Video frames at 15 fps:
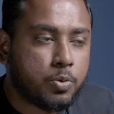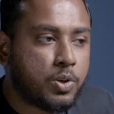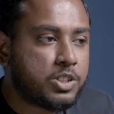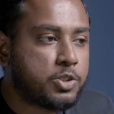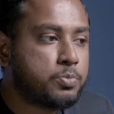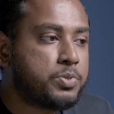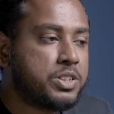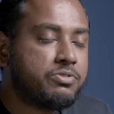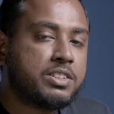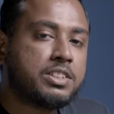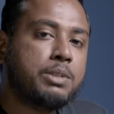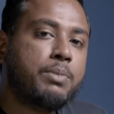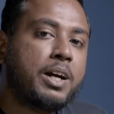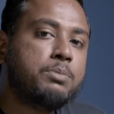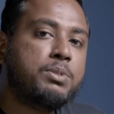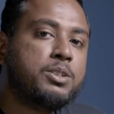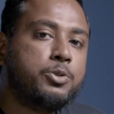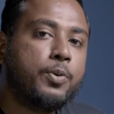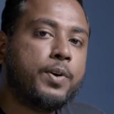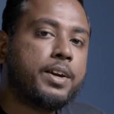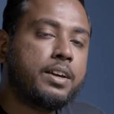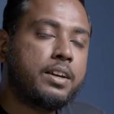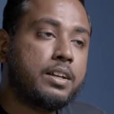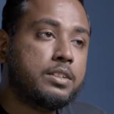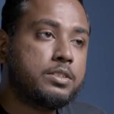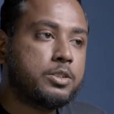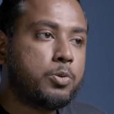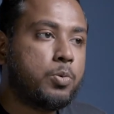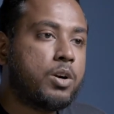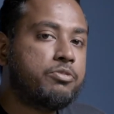what you previously might be doing is
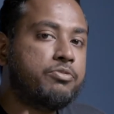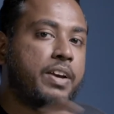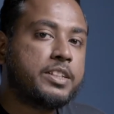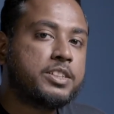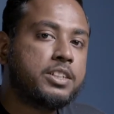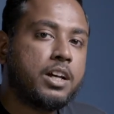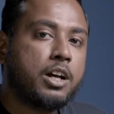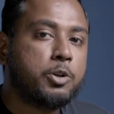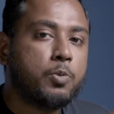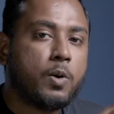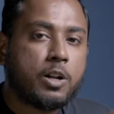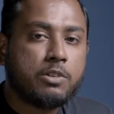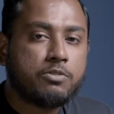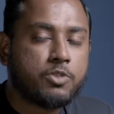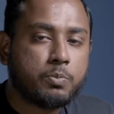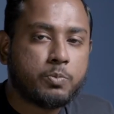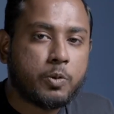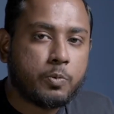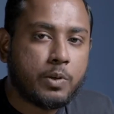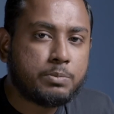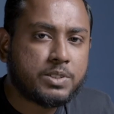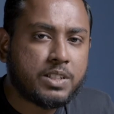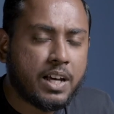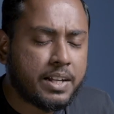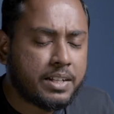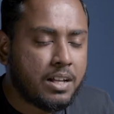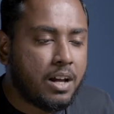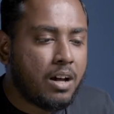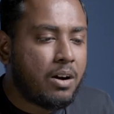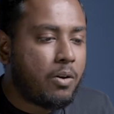you are fetching a URL from your website,
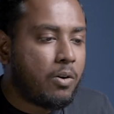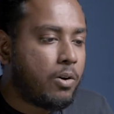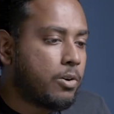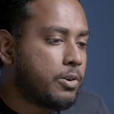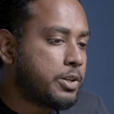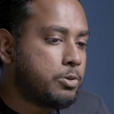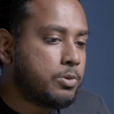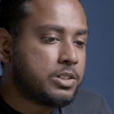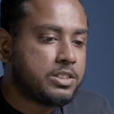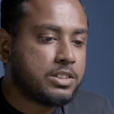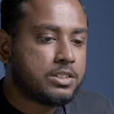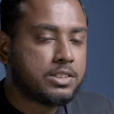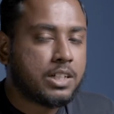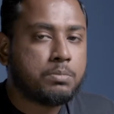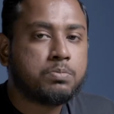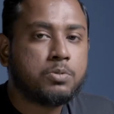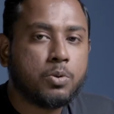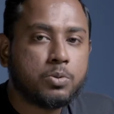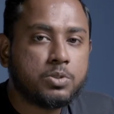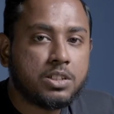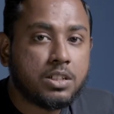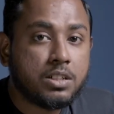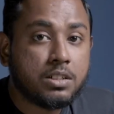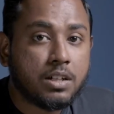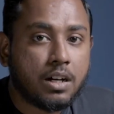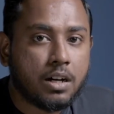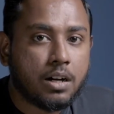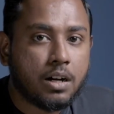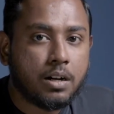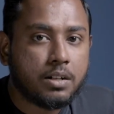or you are just uploading
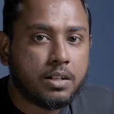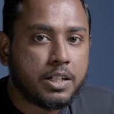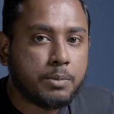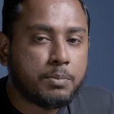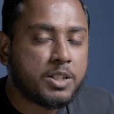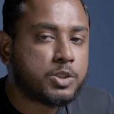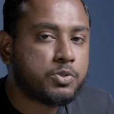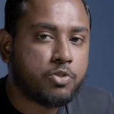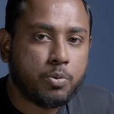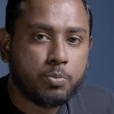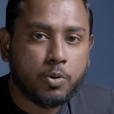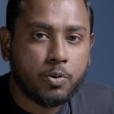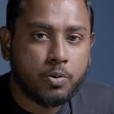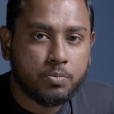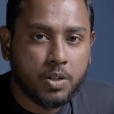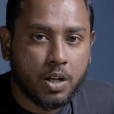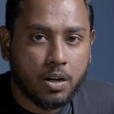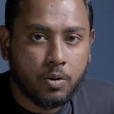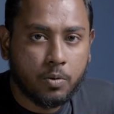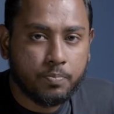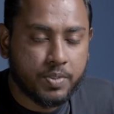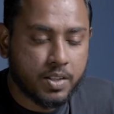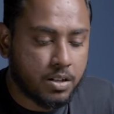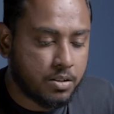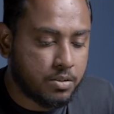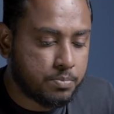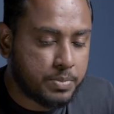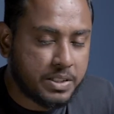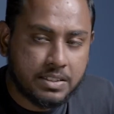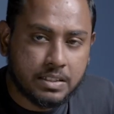image from your
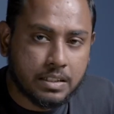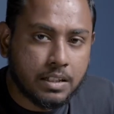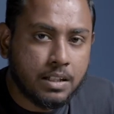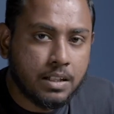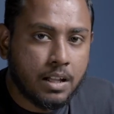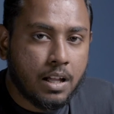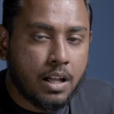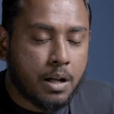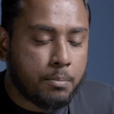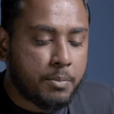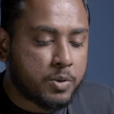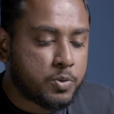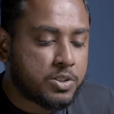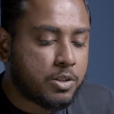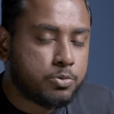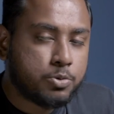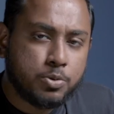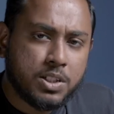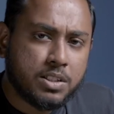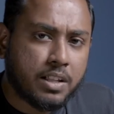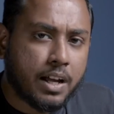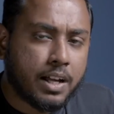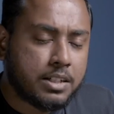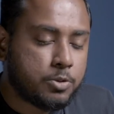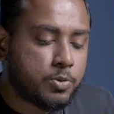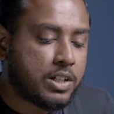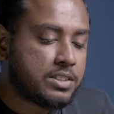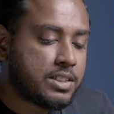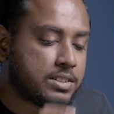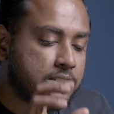PC. But without doing that, you
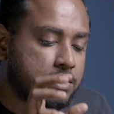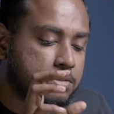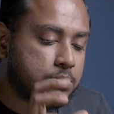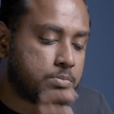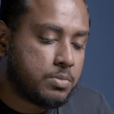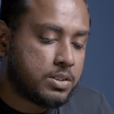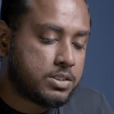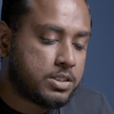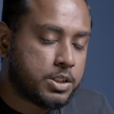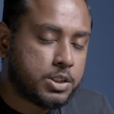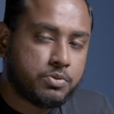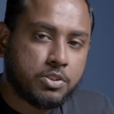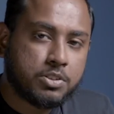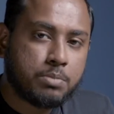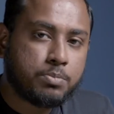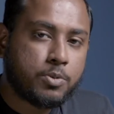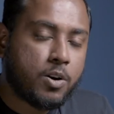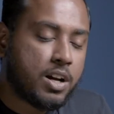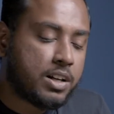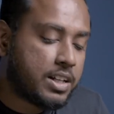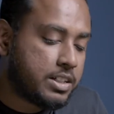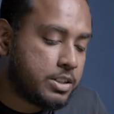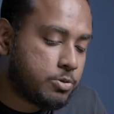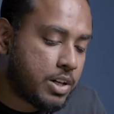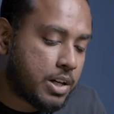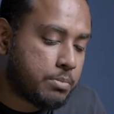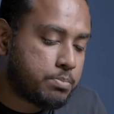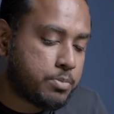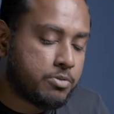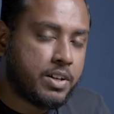can just search for the product, and you
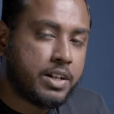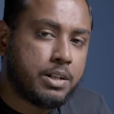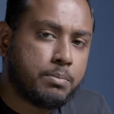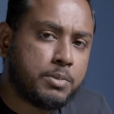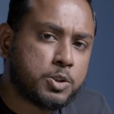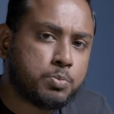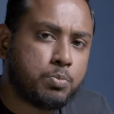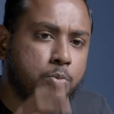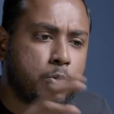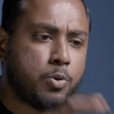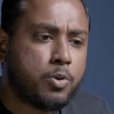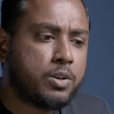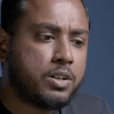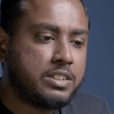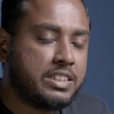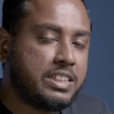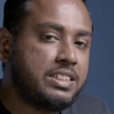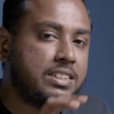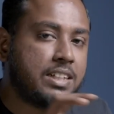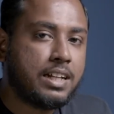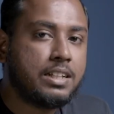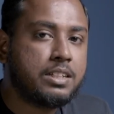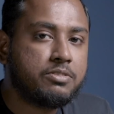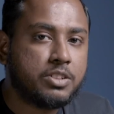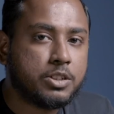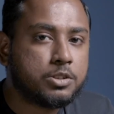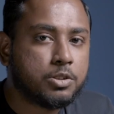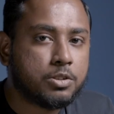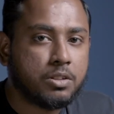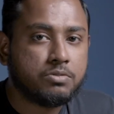can provide a much more detailed
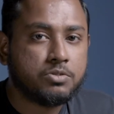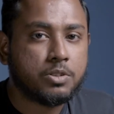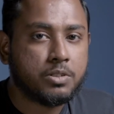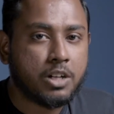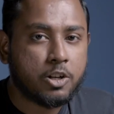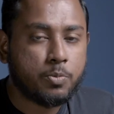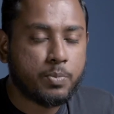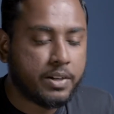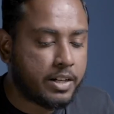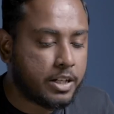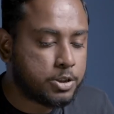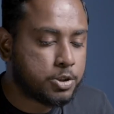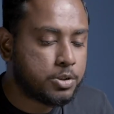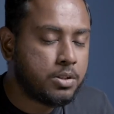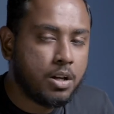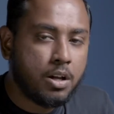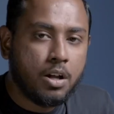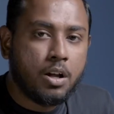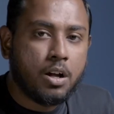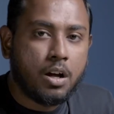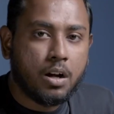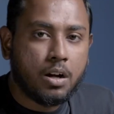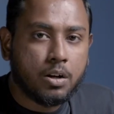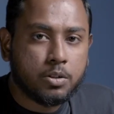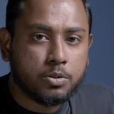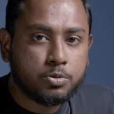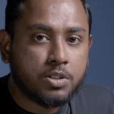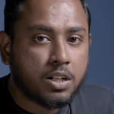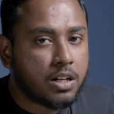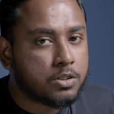version of your recommendation to
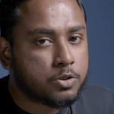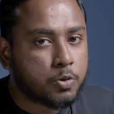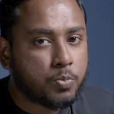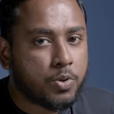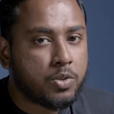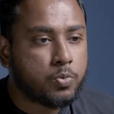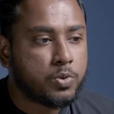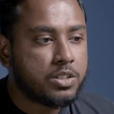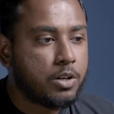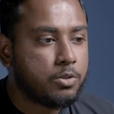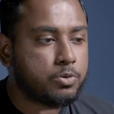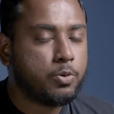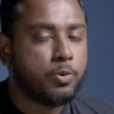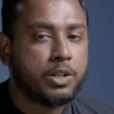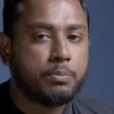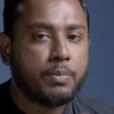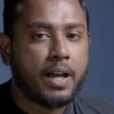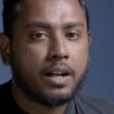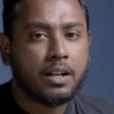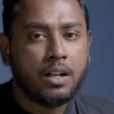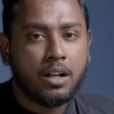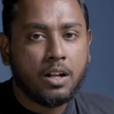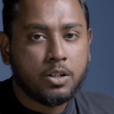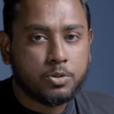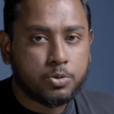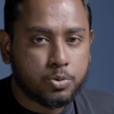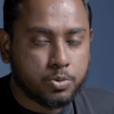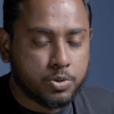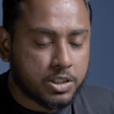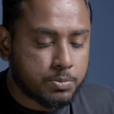the customer without going back
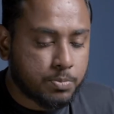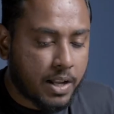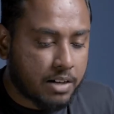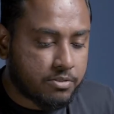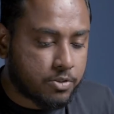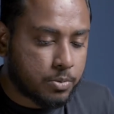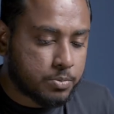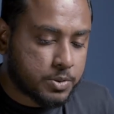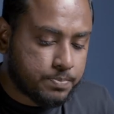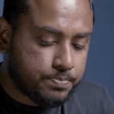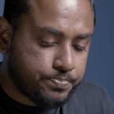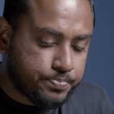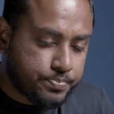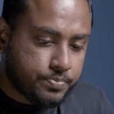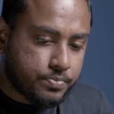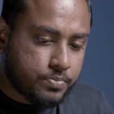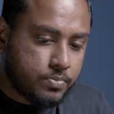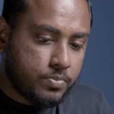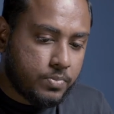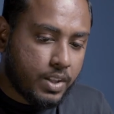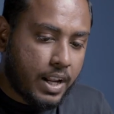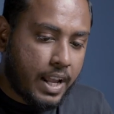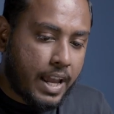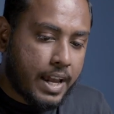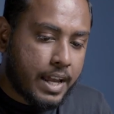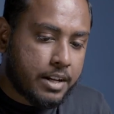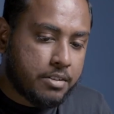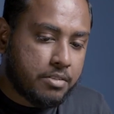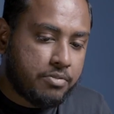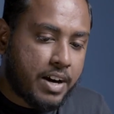through these platforms.
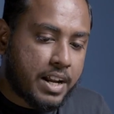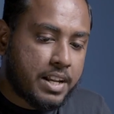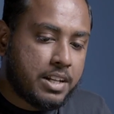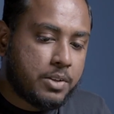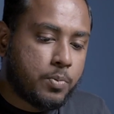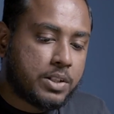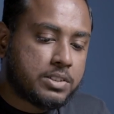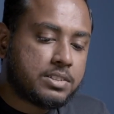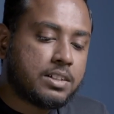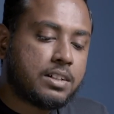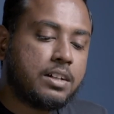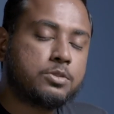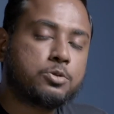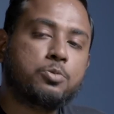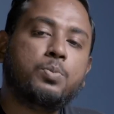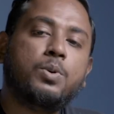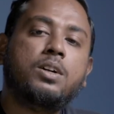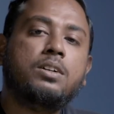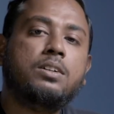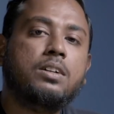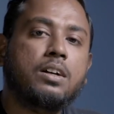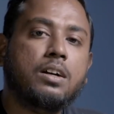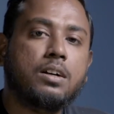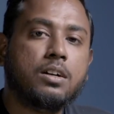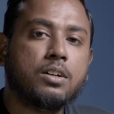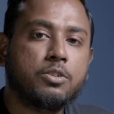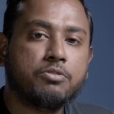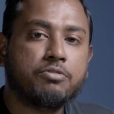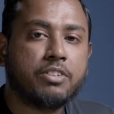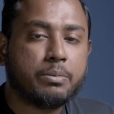And finally, once the customer
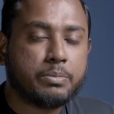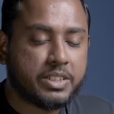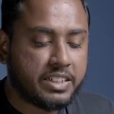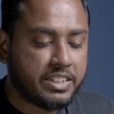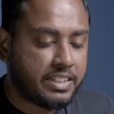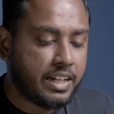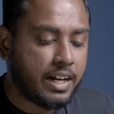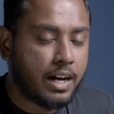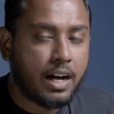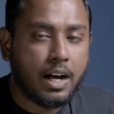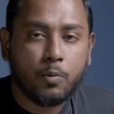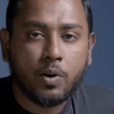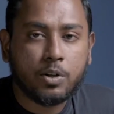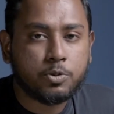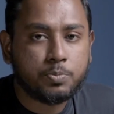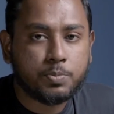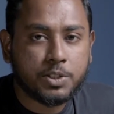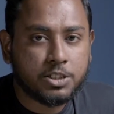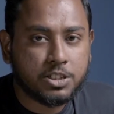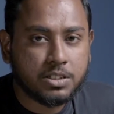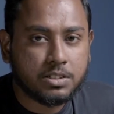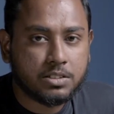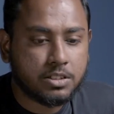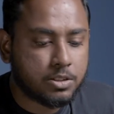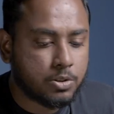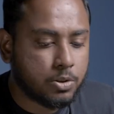confirms that, yeah, I want to purchase, this